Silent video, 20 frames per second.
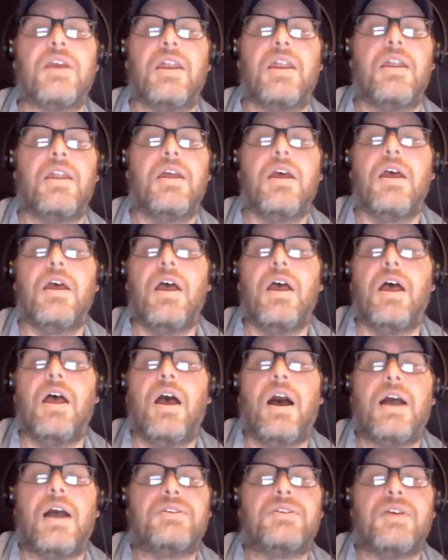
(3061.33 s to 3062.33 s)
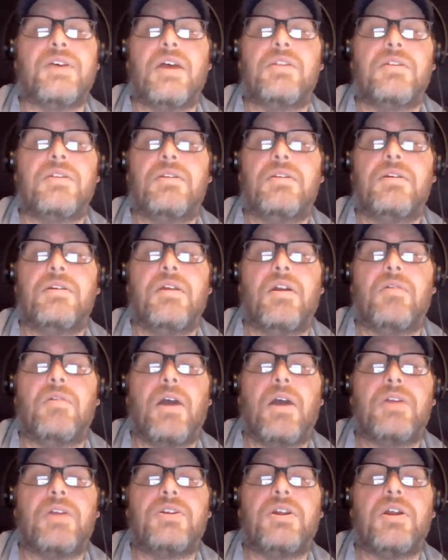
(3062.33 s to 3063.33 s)
And I said,
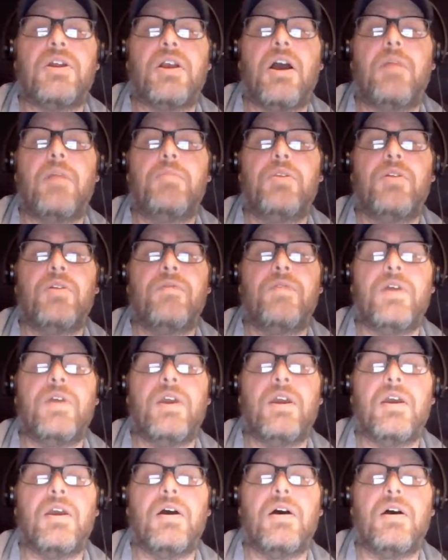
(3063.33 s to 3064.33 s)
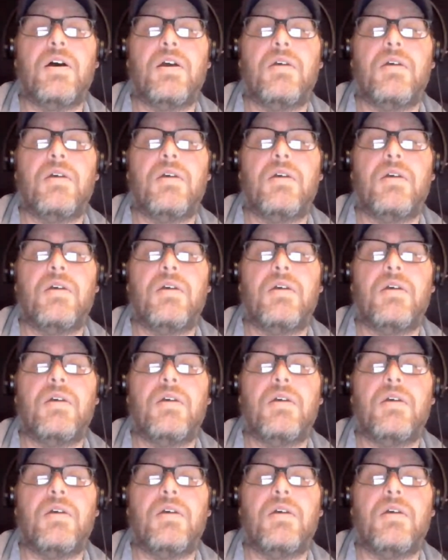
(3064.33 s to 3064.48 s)
I did a couple of the